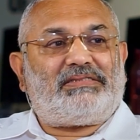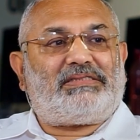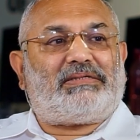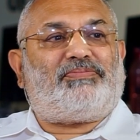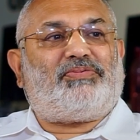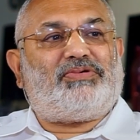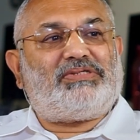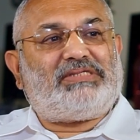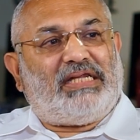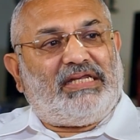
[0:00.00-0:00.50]

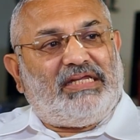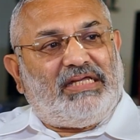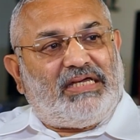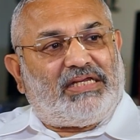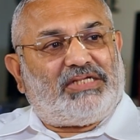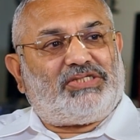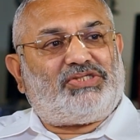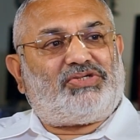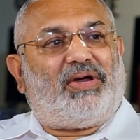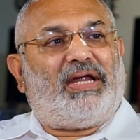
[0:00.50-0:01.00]
Suppose they are
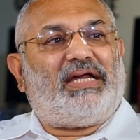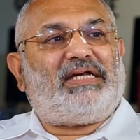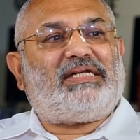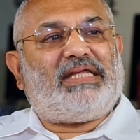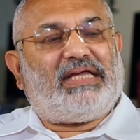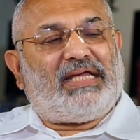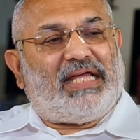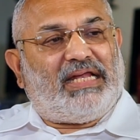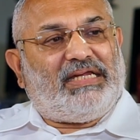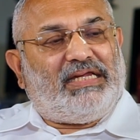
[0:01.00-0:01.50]
near a joint,
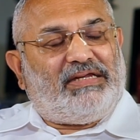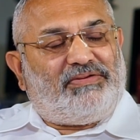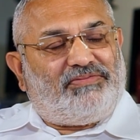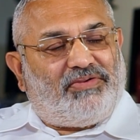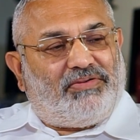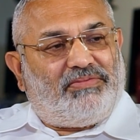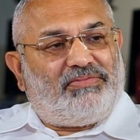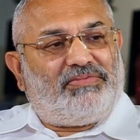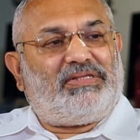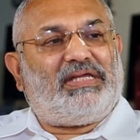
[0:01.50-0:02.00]
they
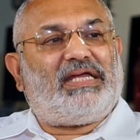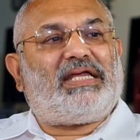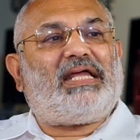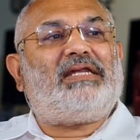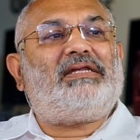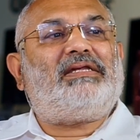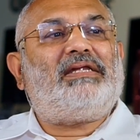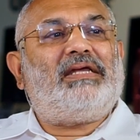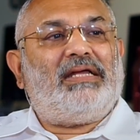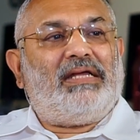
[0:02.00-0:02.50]

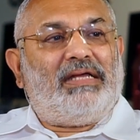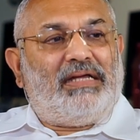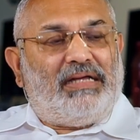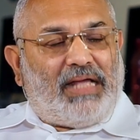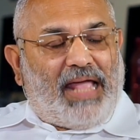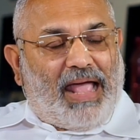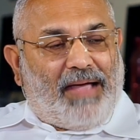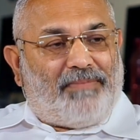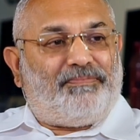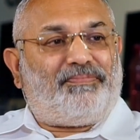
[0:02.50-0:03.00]

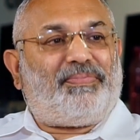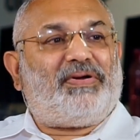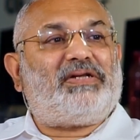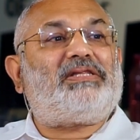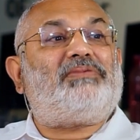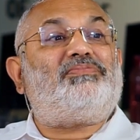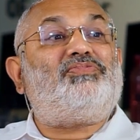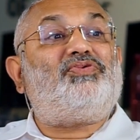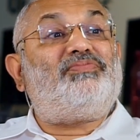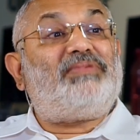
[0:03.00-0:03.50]
can hamper
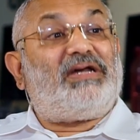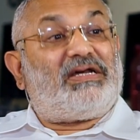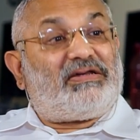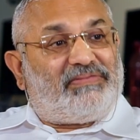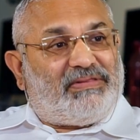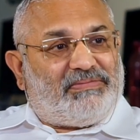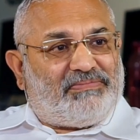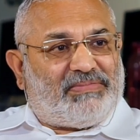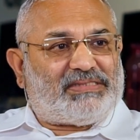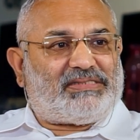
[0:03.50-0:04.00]
the movement
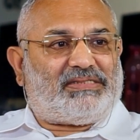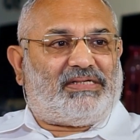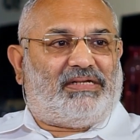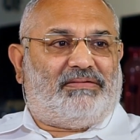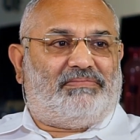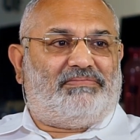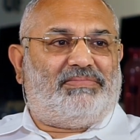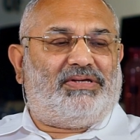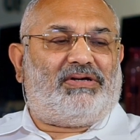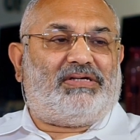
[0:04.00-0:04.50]
of the muscle
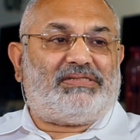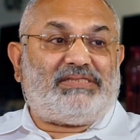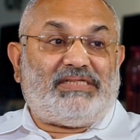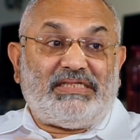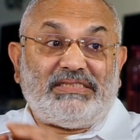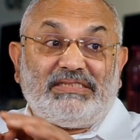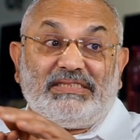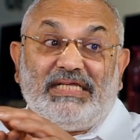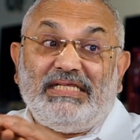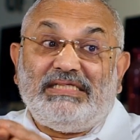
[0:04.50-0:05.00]
because it
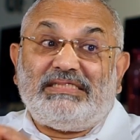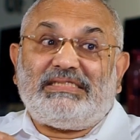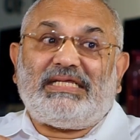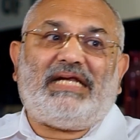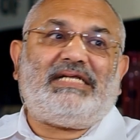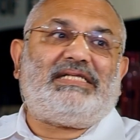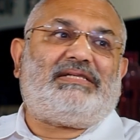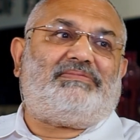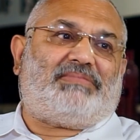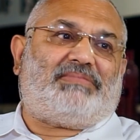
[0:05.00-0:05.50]
is inside the